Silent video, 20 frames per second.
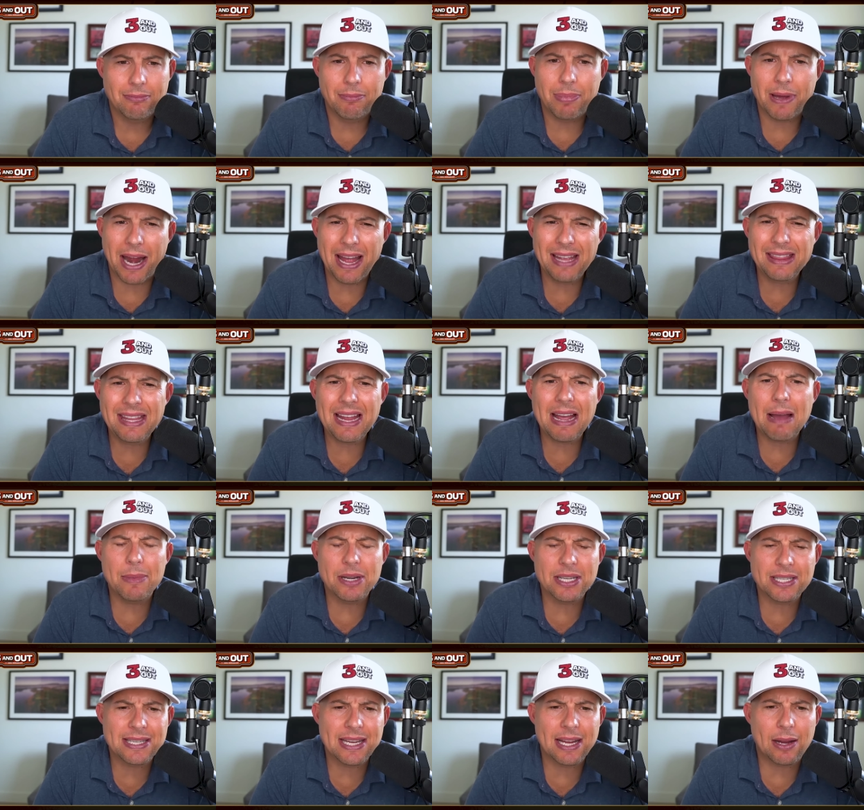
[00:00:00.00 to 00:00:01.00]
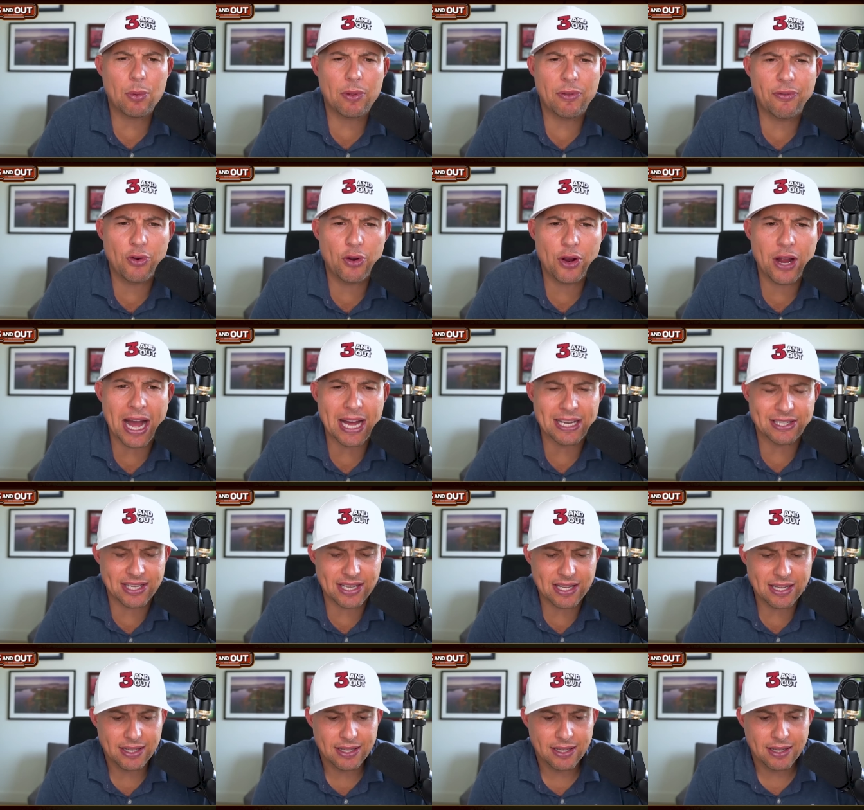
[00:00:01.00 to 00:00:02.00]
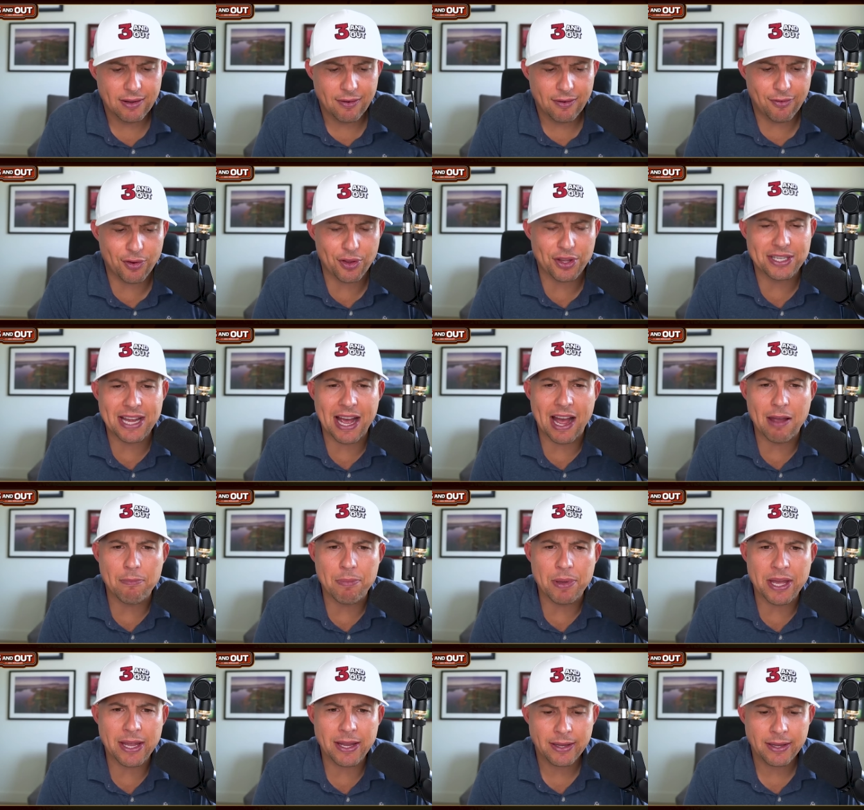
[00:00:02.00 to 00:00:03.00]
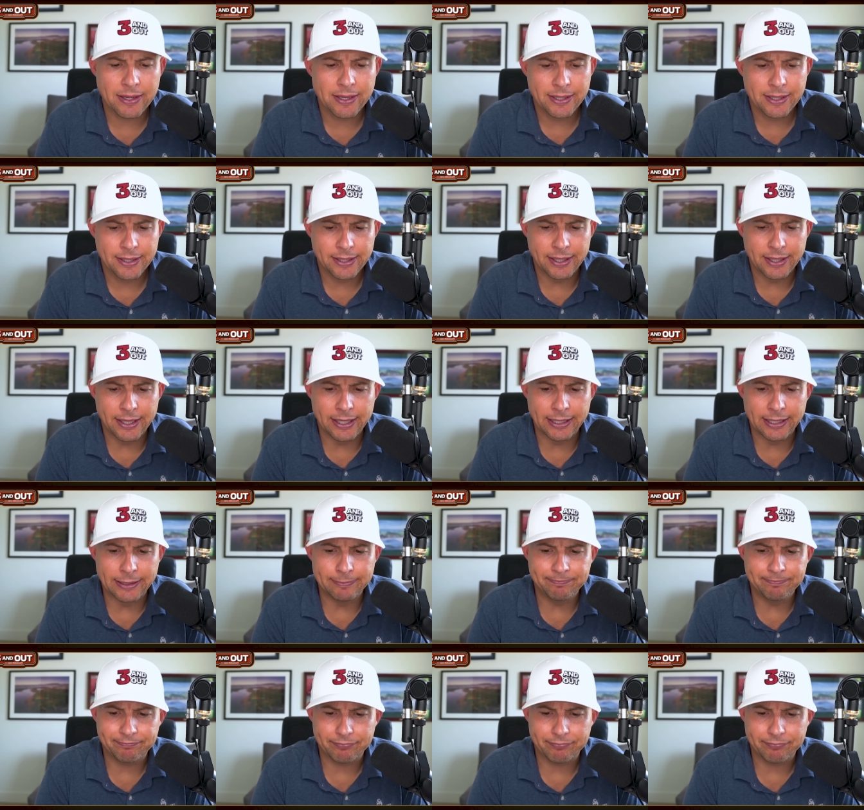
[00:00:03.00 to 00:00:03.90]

but I think I'm going to stick with Fugazi for the time being uh,